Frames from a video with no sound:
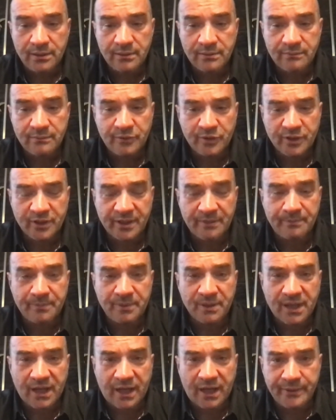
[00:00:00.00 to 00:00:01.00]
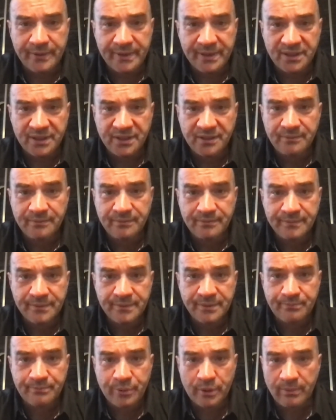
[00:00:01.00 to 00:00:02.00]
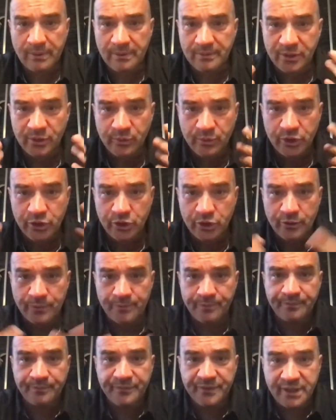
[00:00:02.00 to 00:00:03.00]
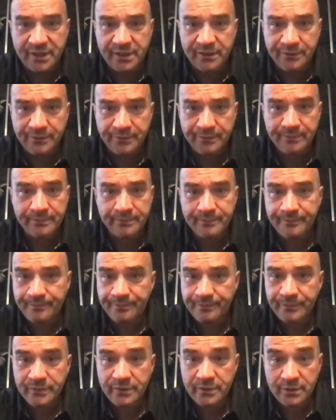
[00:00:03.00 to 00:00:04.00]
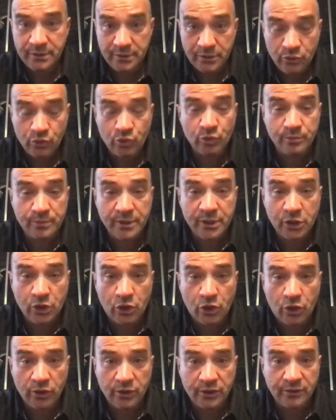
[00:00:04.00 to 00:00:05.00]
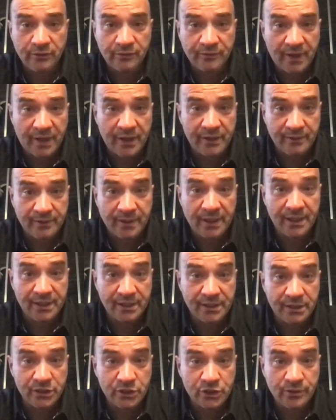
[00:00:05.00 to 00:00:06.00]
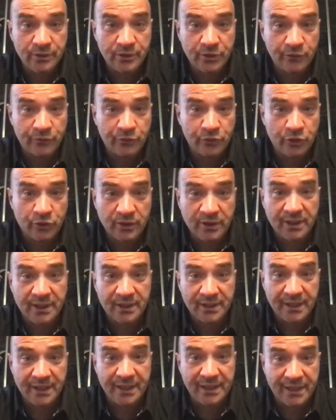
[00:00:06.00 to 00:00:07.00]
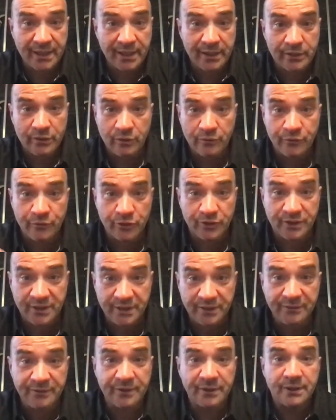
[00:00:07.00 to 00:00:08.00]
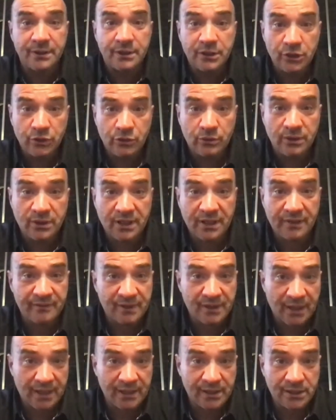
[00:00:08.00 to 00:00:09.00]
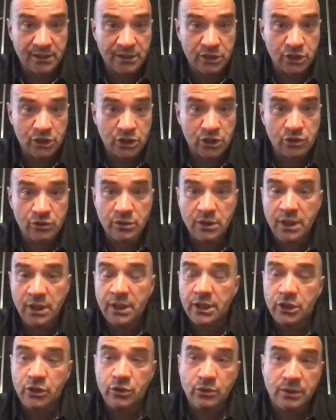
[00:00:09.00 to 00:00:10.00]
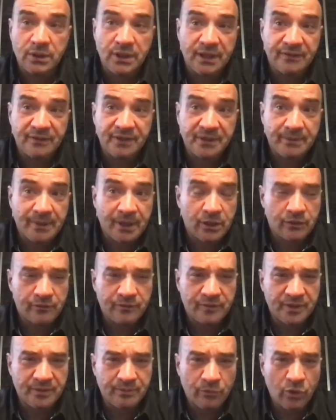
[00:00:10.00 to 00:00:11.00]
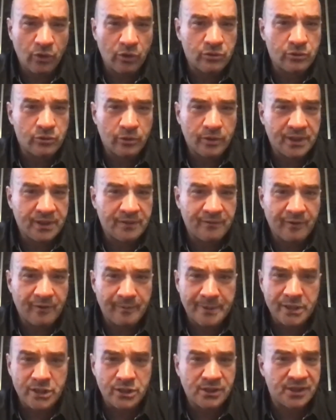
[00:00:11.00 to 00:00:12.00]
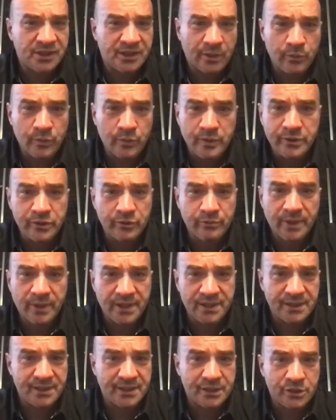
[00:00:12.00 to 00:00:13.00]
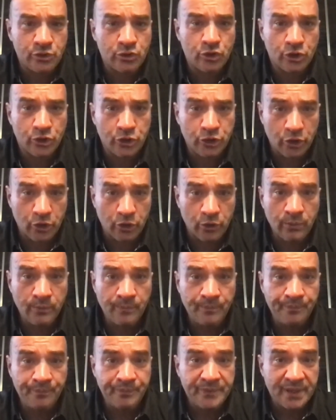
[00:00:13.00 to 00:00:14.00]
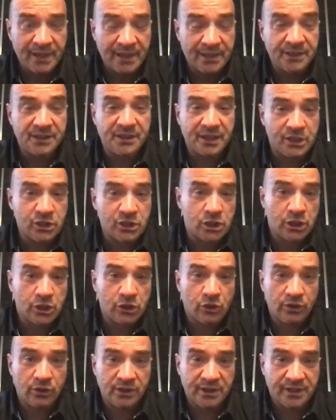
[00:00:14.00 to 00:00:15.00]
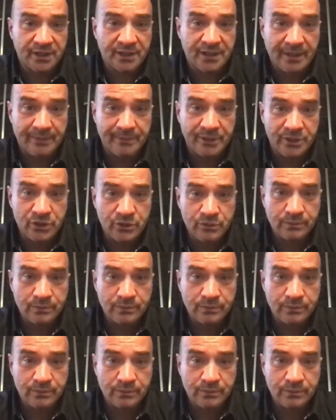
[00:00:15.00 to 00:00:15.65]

for example, caries, the problems with your teeth could be a cause of higher GlycanAge. So if you don't take care of your teeth, you could have a GlycanAge issue. You could have some kind of a small chronic inflammation somewhere in your body that you don't know, and it's actually causing a damage.